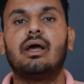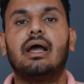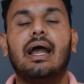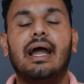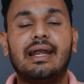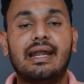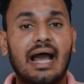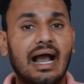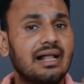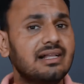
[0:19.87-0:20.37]

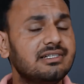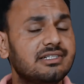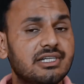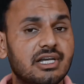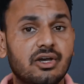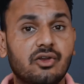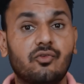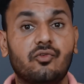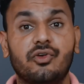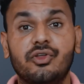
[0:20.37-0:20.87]
and I'll
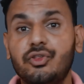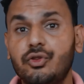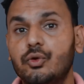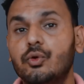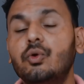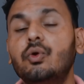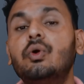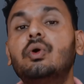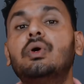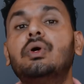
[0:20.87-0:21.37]
share with
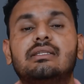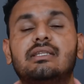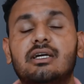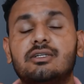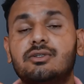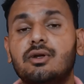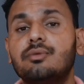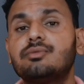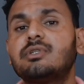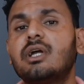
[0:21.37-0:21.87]
you the
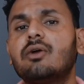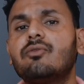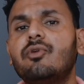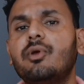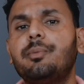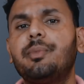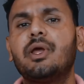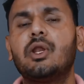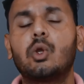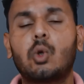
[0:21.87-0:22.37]
Surfshark
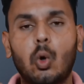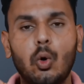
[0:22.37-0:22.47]
VPN